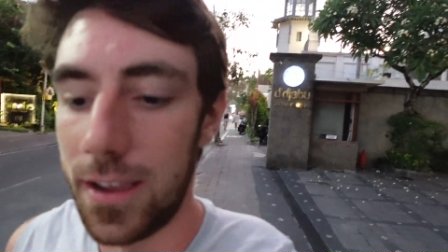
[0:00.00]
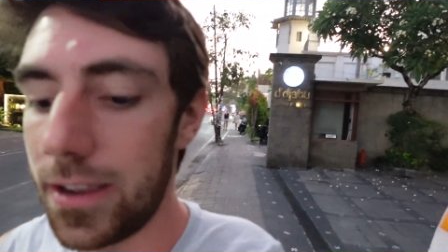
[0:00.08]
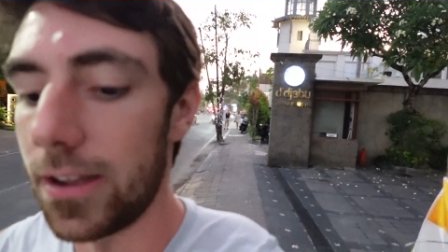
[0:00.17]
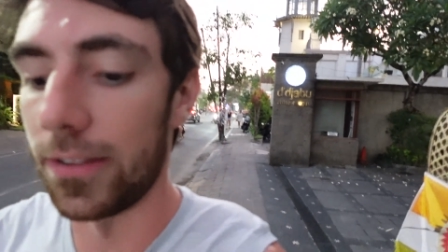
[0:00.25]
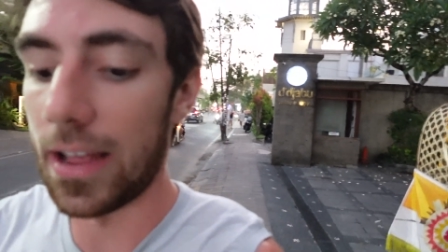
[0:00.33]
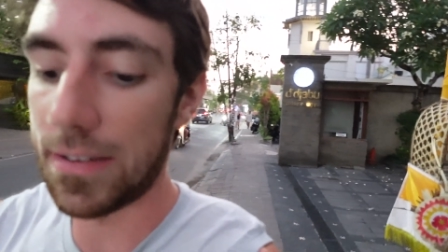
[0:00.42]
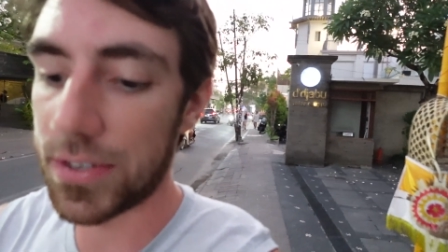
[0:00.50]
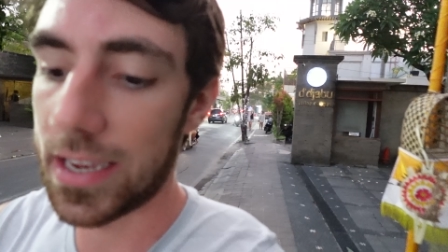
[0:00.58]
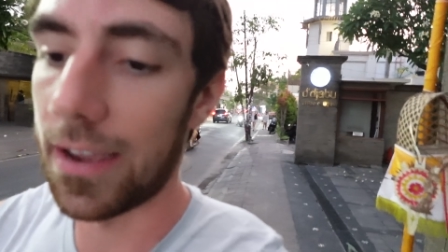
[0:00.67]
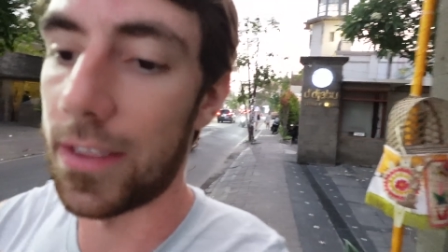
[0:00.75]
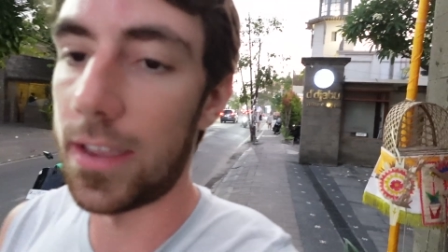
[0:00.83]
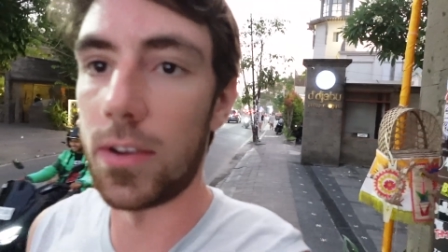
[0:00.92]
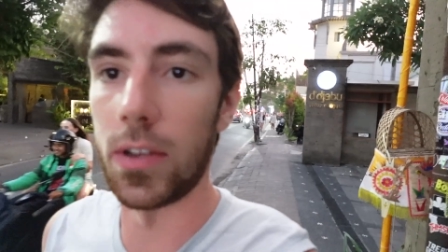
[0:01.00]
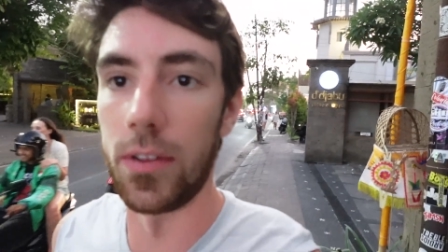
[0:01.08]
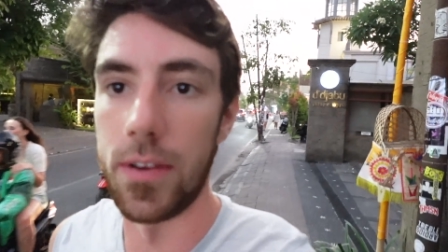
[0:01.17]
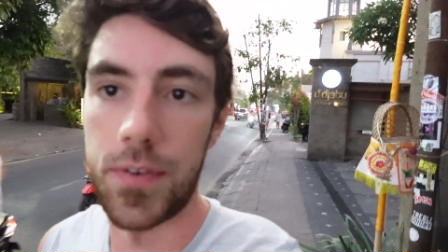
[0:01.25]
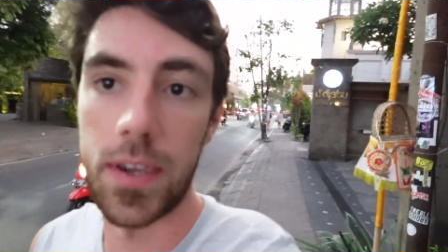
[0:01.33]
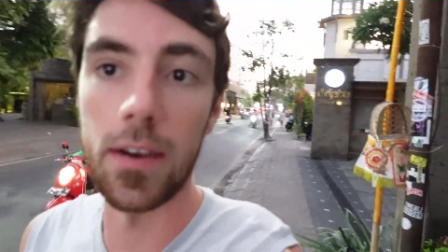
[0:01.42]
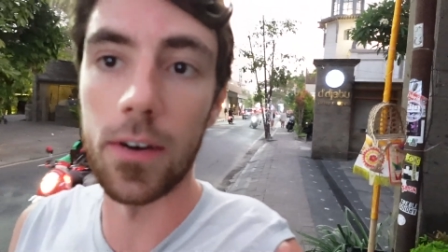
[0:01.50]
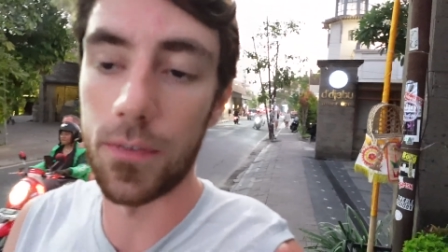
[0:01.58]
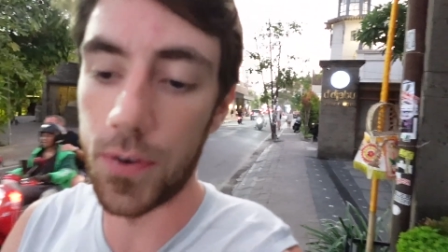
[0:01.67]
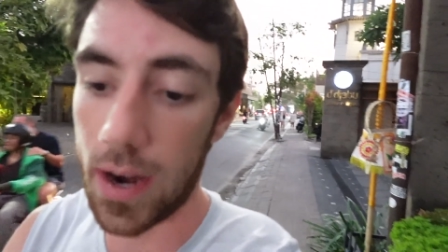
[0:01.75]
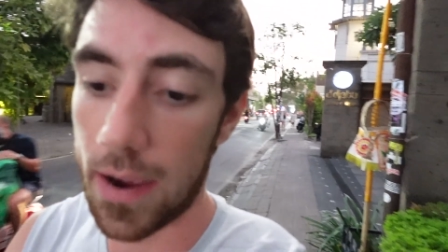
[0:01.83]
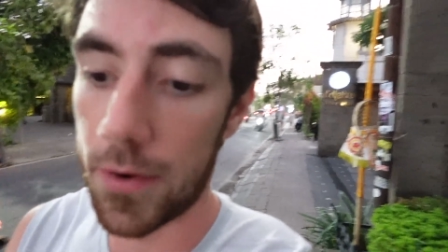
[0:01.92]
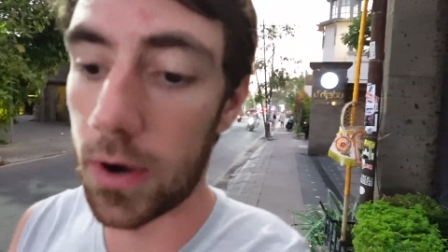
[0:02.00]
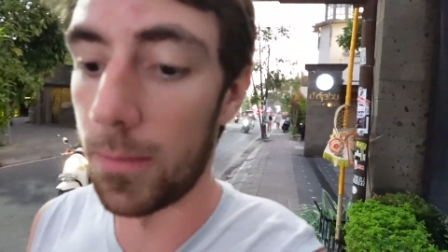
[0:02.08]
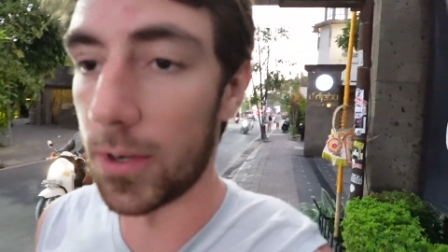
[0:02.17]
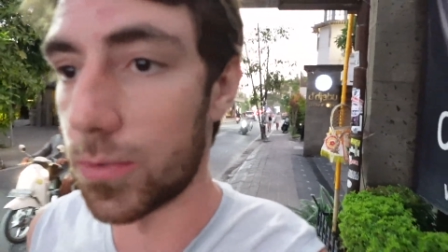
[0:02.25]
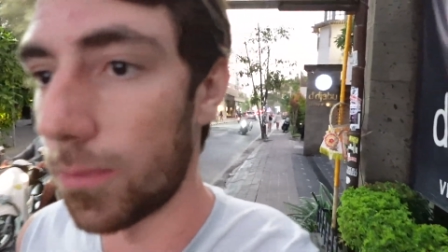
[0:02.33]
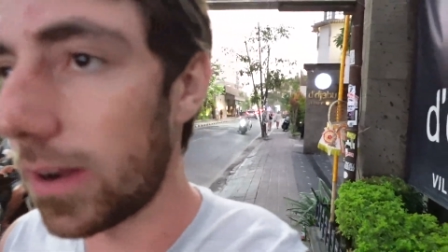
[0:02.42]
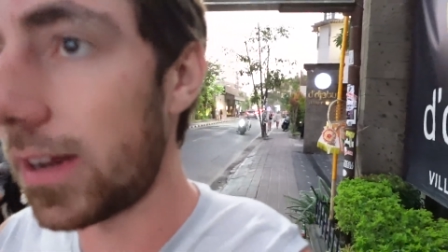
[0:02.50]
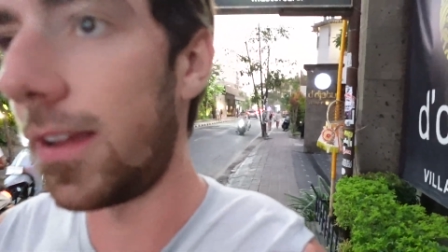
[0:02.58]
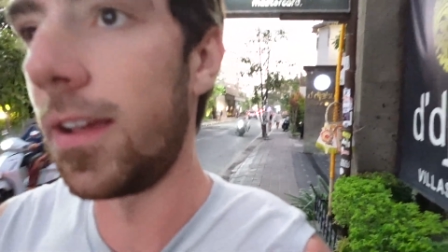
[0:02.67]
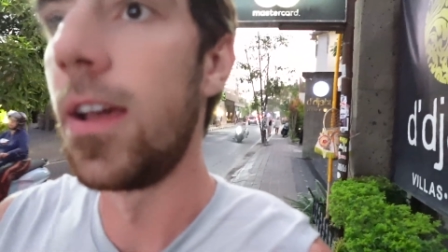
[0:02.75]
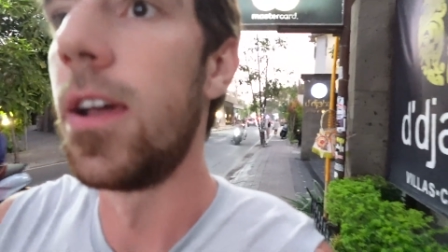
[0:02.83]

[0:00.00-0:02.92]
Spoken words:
you know, lifestyle that you can live here for not very much money.